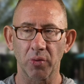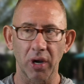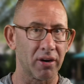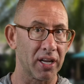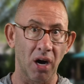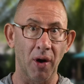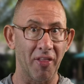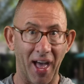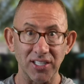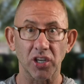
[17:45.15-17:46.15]
We already know how
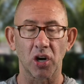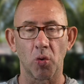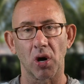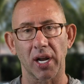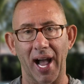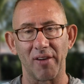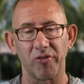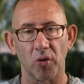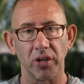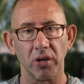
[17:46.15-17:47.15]
that's going to work out
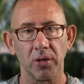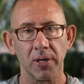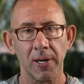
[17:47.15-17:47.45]
for you.